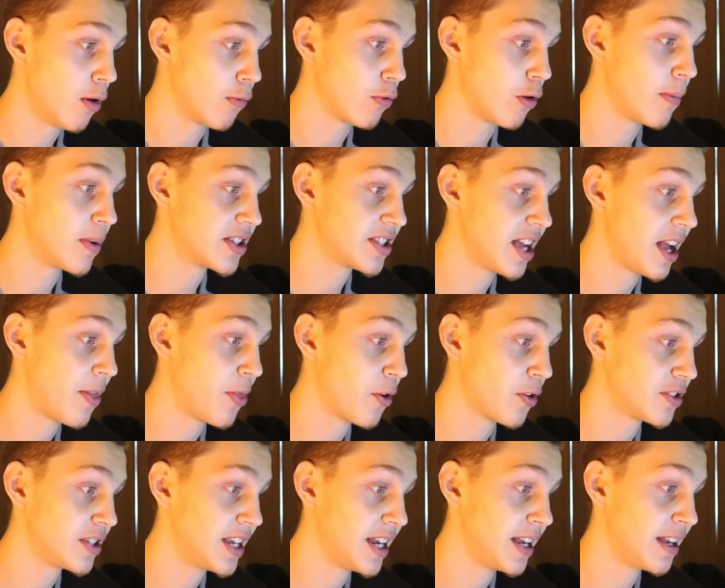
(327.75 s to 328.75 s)
Romans ten
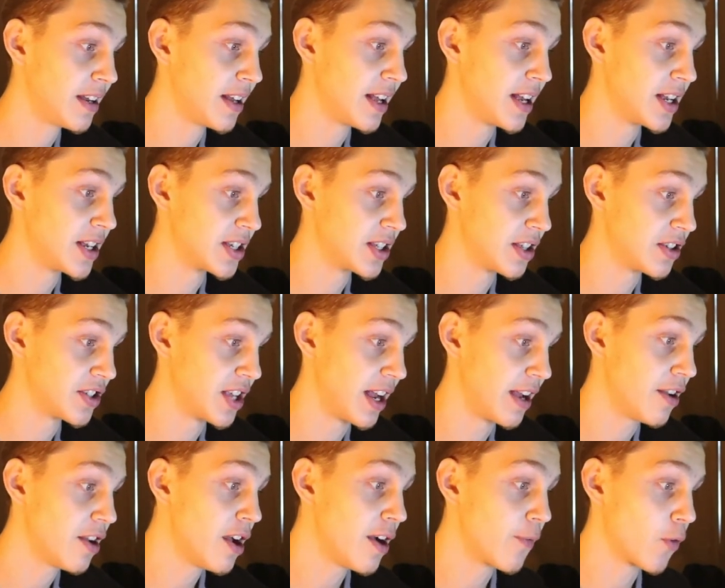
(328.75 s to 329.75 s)
thirteen is, they'll say,